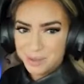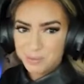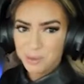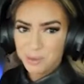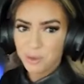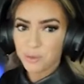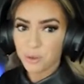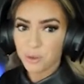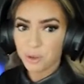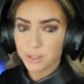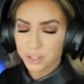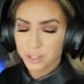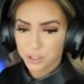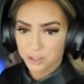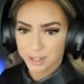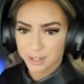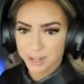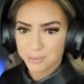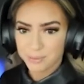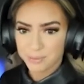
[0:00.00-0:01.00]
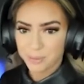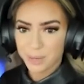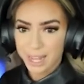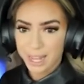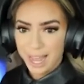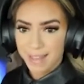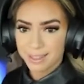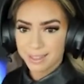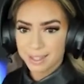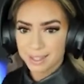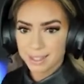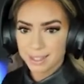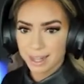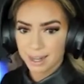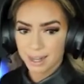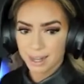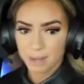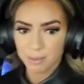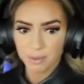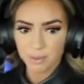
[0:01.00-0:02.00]
before the stream. We had this
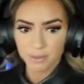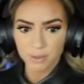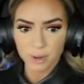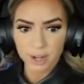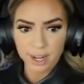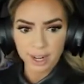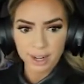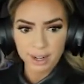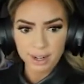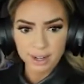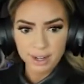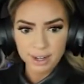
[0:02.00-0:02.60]
sign up beforehand.